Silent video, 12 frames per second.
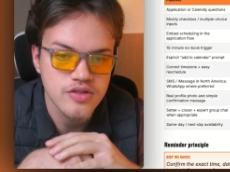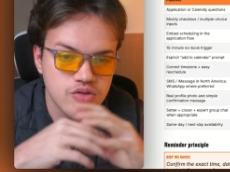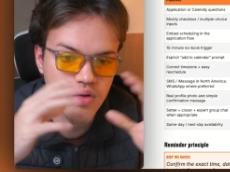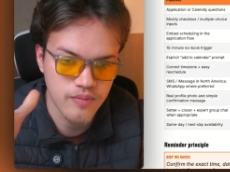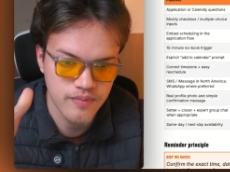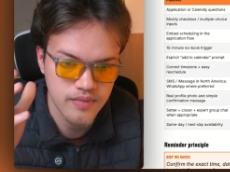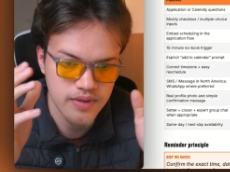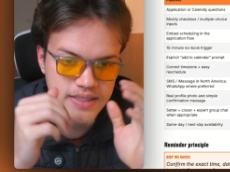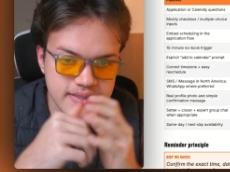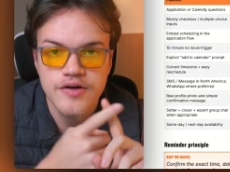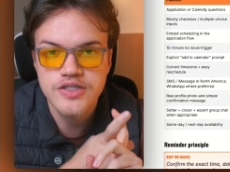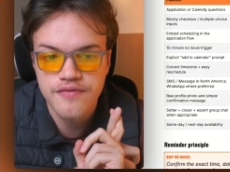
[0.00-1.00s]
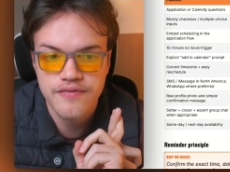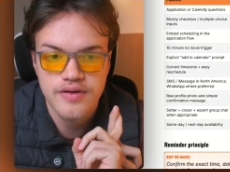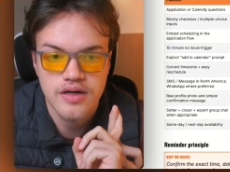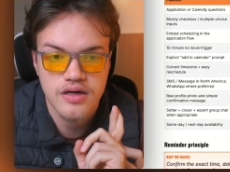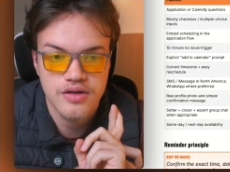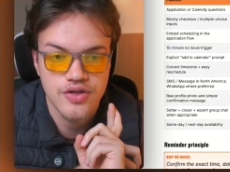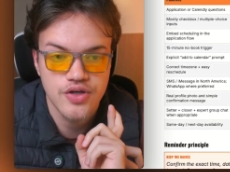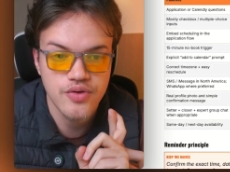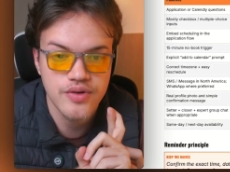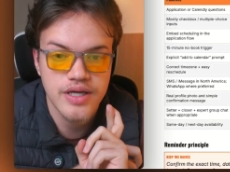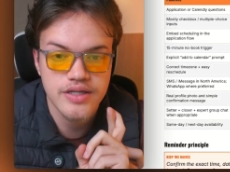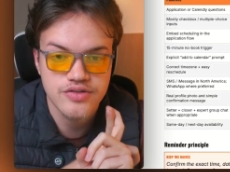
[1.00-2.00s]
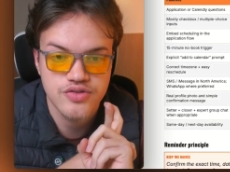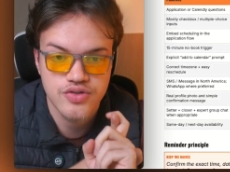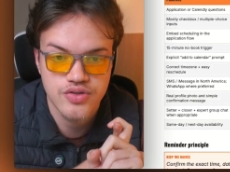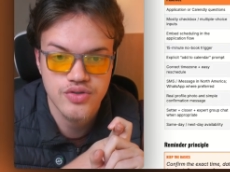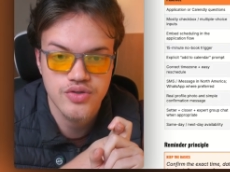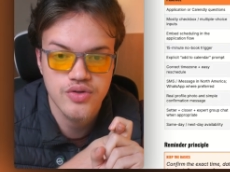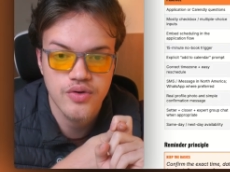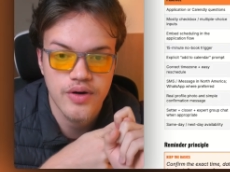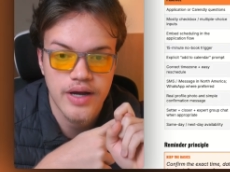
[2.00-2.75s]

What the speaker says: So let's first off, you need to